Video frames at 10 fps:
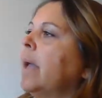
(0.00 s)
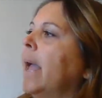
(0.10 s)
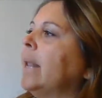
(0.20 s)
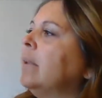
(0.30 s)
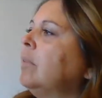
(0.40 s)

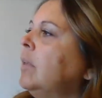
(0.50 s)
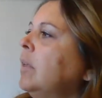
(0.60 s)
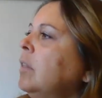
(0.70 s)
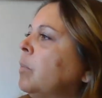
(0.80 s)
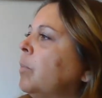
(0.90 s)
And a
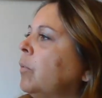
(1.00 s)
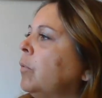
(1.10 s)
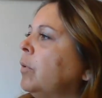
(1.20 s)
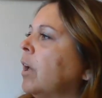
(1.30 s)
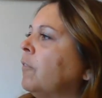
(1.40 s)

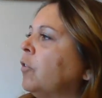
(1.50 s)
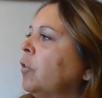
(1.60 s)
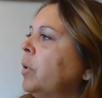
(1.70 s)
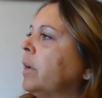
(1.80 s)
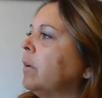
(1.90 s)
teaspoon of
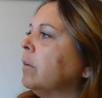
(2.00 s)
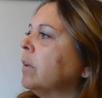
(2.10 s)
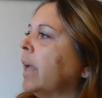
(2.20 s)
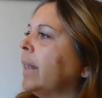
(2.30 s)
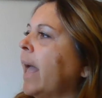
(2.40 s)
soil
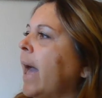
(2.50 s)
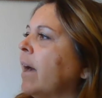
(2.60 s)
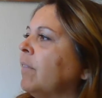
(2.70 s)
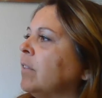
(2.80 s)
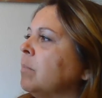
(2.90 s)
can
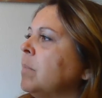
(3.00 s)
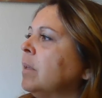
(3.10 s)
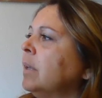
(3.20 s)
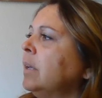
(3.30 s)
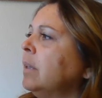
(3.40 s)
have as
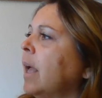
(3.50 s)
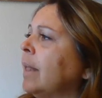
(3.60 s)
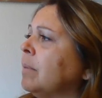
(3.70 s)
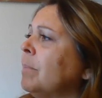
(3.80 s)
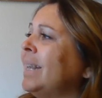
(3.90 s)
many
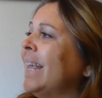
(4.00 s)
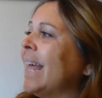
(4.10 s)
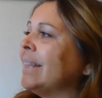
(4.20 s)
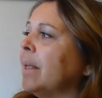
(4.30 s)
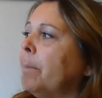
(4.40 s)

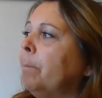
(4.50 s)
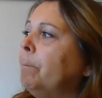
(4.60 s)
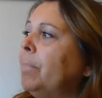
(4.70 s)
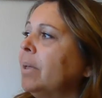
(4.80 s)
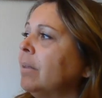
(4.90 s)
as a
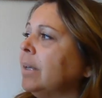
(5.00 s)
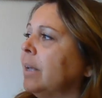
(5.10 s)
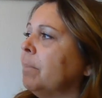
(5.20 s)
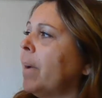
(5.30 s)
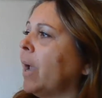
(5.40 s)

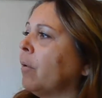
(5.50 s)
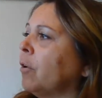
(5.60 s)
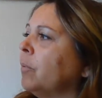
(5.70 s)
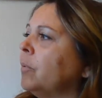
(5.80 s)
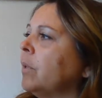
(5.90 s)
billion
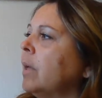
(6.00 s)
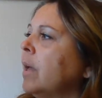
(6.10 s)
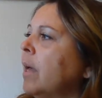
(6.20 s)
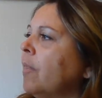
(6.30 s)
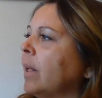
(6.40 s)
microbes.
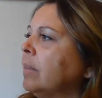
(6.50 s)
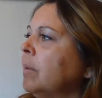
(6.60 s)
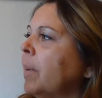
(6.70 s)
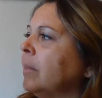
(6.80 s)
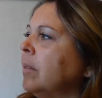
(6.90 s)
That's
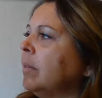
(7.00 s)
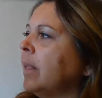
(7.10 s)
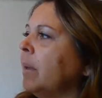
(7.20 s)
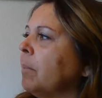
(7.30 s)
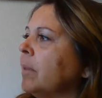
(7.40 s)
about the
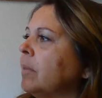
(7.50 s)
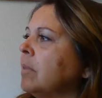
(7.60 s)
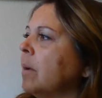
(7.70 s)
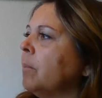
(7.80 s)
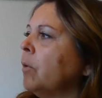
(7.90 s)
same as the
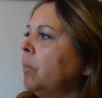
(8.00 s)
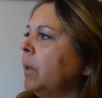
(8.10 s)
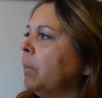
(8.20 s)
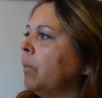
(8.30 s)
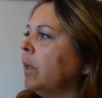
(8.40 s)
number of
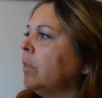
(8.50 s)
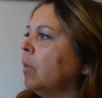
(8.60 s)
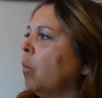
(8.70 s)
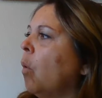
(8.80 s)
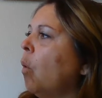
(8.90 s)
people in
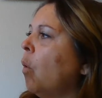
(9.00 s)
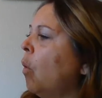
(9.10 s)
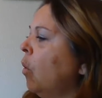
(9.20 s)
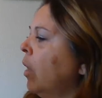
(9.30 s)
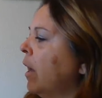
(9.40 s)
the
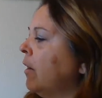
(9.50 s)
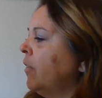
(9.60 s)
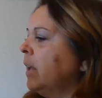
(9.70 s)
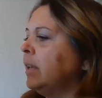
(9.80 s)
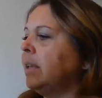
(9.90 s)
whole of
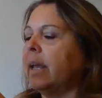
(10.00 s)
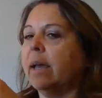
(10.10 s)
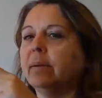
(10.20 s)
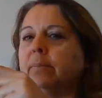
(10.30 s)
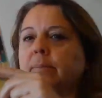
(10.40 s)
India.